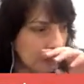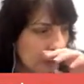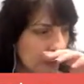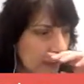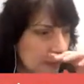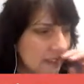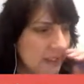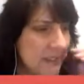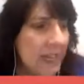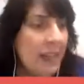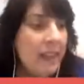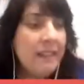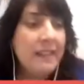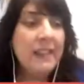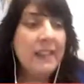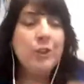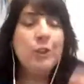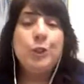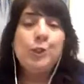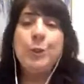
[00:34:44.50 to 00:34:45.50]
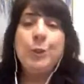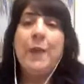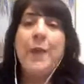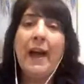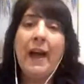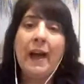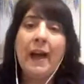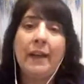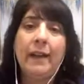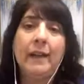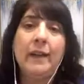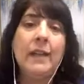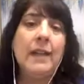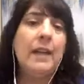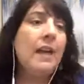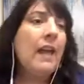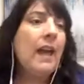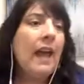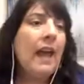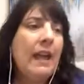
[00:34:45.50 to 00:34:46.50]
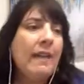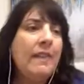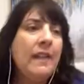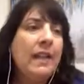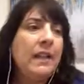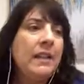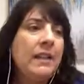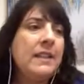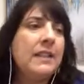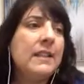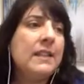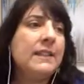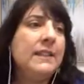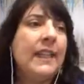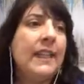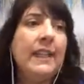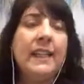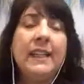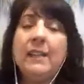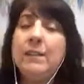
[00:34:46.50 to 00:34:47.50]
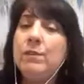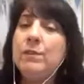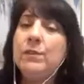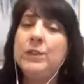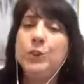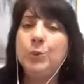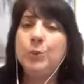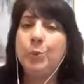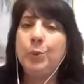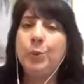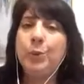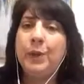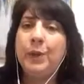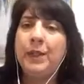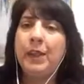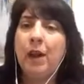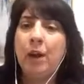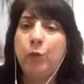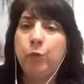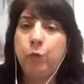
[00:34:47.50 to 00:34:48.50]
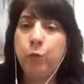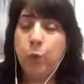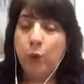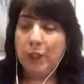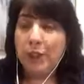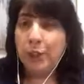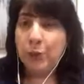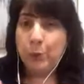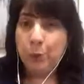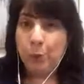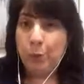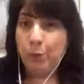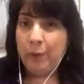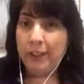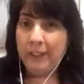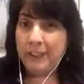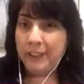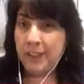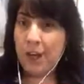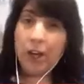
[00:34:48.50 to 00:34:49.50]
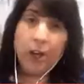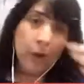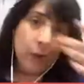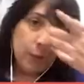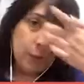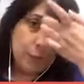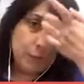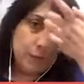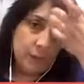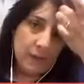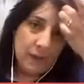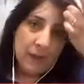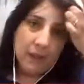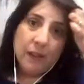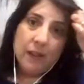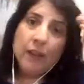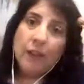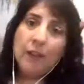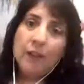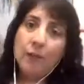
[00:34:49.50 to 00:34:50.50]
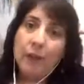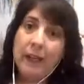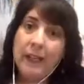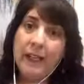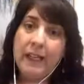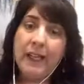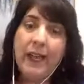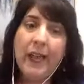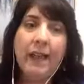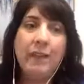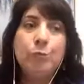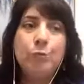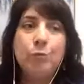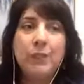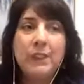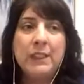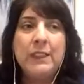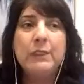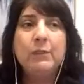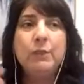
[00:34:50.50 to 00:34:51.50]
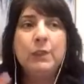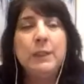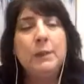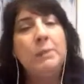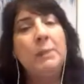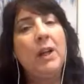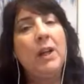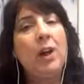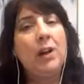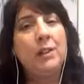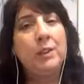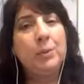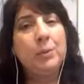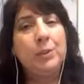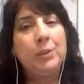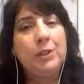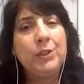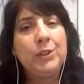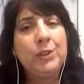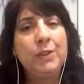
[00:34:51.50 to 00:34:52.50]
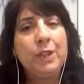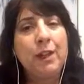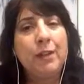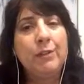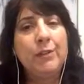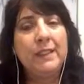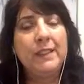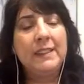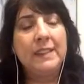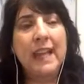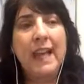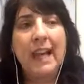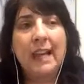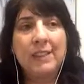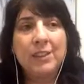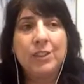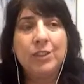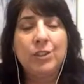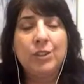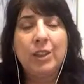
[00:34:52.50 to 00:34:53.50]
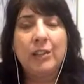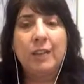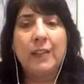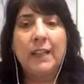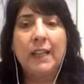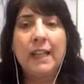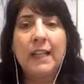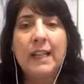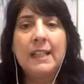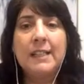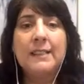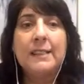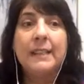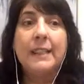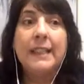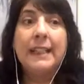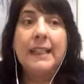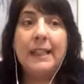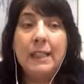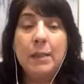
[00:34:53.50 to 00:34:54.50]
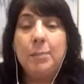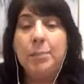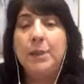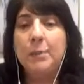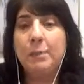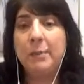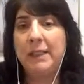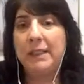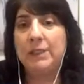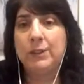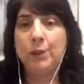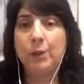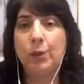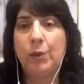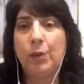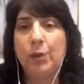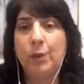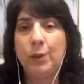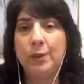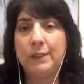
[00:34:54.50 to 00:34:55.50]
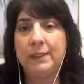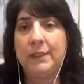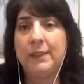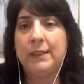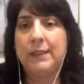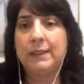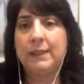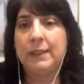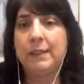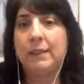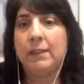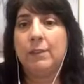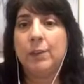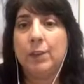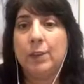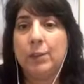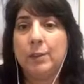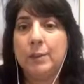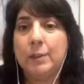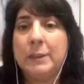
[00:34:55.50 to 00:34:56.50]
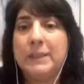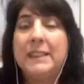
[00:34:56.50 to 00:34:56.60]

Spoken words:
And then do that. And then take inventory of what you already know, right? And really, really be honest with yourself and ask yourself, like, did I implement all those things that I've learned?